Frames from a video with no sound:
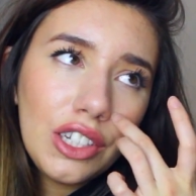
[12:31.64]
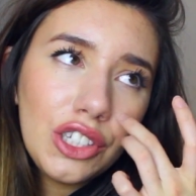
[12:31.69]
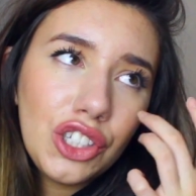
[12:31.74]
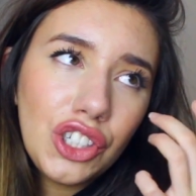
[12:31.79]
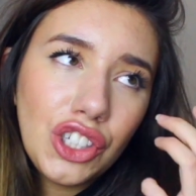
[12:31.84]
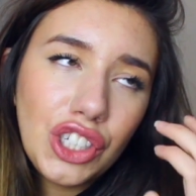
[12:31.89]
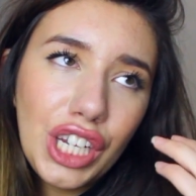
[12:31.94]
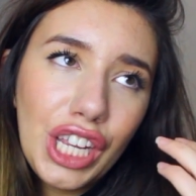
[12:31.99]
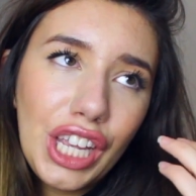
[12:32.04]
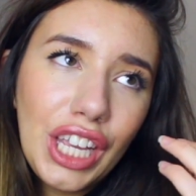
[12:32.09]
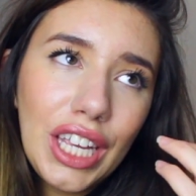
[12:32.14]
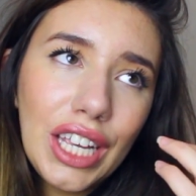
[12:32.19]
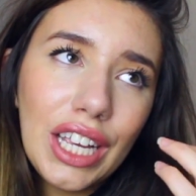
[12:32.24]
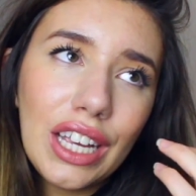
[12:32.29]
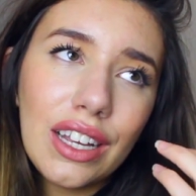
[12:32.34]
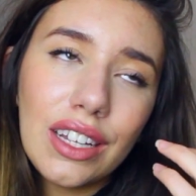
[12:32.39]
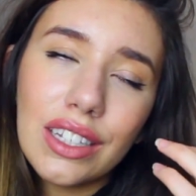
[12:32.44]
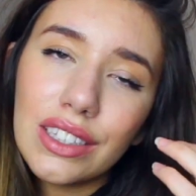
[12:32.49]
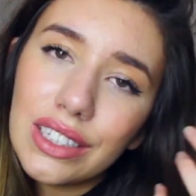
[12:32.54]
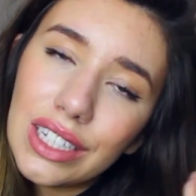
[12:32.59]

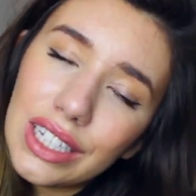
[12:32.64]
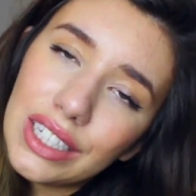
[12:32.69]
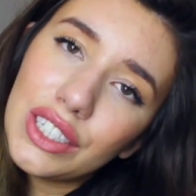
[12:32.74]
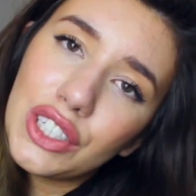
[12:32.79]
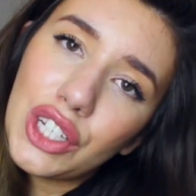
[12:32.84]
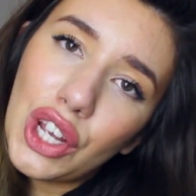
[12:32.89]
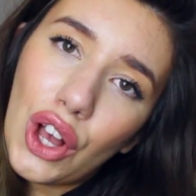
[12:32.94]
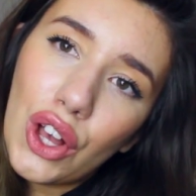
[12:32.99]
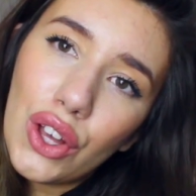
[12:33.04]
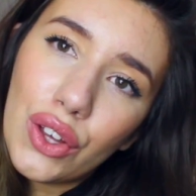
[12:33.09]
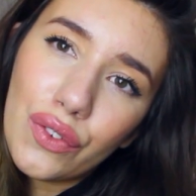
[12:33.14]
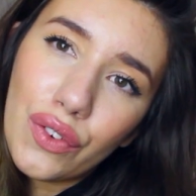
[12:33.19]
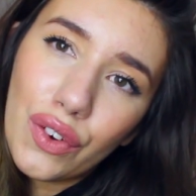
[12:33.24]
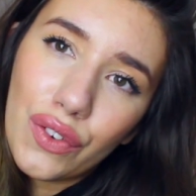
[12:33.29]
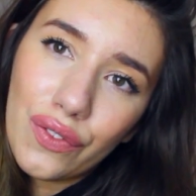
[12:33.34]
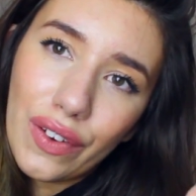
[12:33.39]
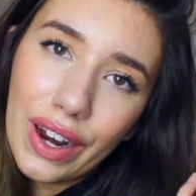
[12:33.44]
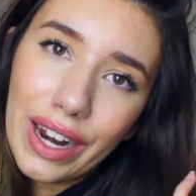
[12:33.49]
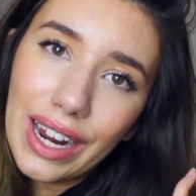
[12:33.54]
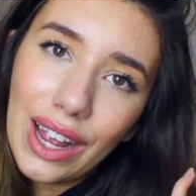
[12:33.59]
she did go for
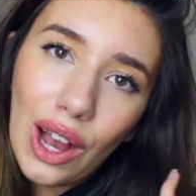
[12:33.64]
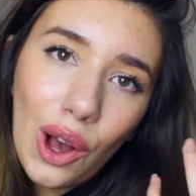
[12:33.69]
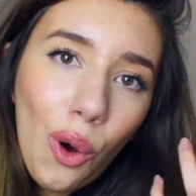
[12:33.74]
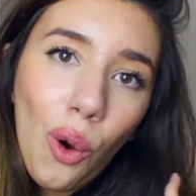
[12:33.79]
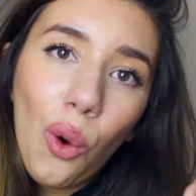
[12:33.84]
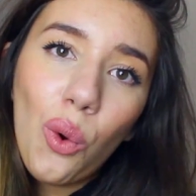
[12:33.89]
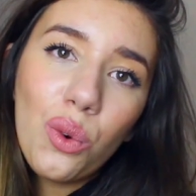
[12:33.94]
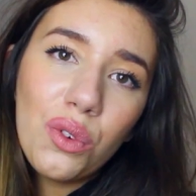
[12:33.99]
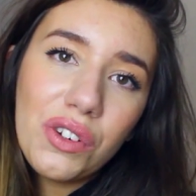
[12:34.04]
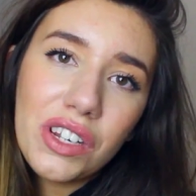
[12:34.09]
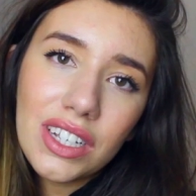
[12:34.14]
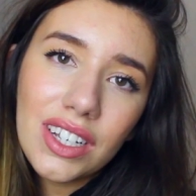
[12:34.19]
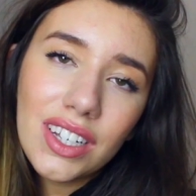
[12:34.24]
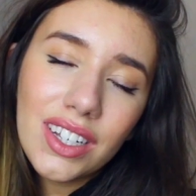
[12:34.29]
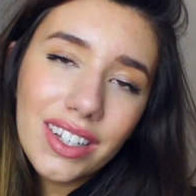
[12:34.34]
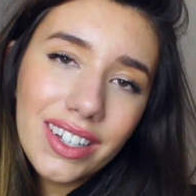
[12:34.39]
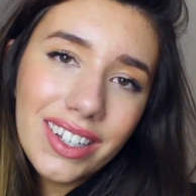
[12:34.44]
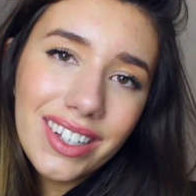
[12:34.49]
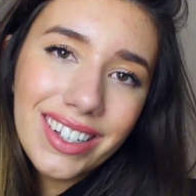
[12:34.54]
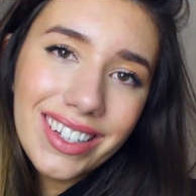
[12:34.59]
a very old
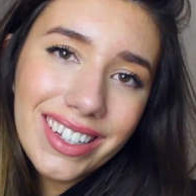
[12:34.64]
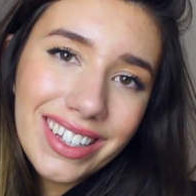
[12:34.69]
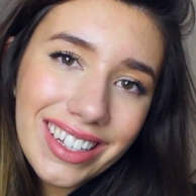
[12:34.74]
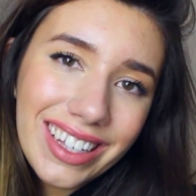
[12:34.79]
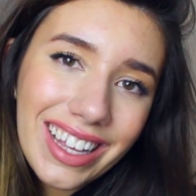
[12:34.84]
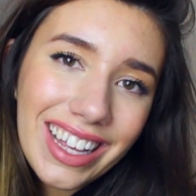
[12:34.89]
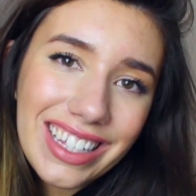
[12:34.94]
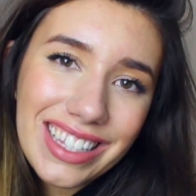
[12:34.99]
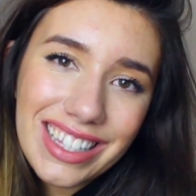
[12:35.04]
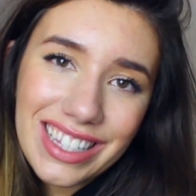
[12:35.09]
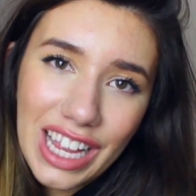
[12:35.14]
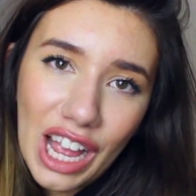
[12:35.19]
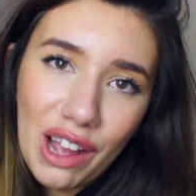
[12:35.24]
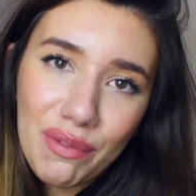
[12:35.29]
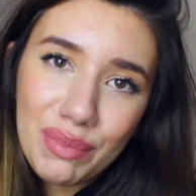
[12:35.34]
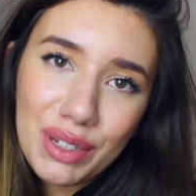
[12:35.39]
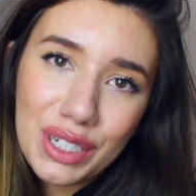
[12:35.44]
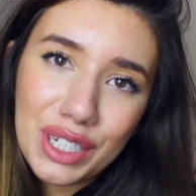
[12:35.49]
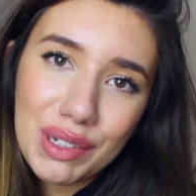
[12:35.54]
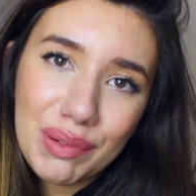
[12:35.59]

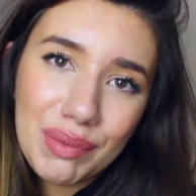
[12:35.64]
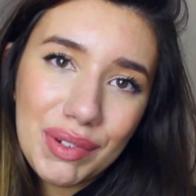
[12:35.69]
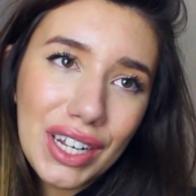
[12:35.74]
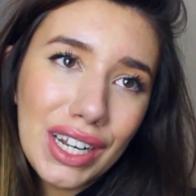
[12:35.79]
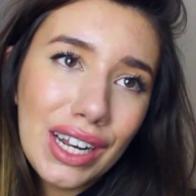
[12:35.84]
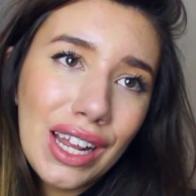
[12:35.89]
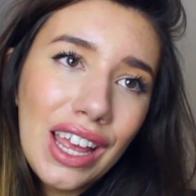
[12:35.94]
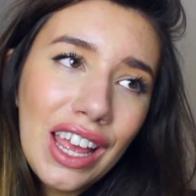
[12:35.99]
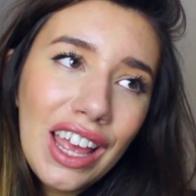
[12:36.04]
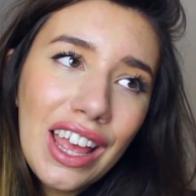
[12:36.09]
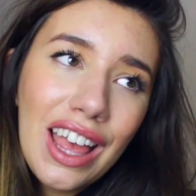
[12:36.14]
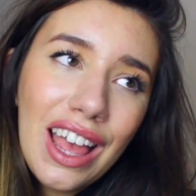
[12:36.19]
establishment.